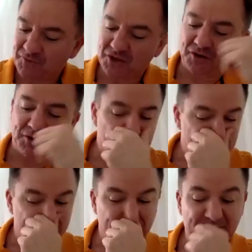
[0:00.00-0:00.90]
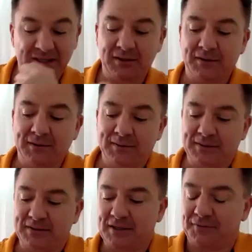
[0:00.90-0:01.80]
chairing the
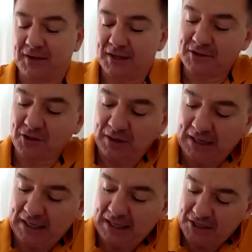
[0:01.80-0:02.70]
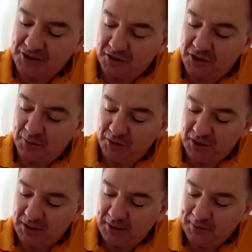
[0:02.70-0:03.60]
stuff there. So engage in the
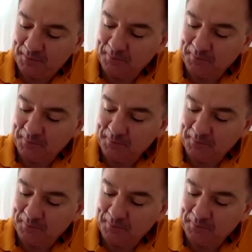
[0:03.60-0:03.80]
community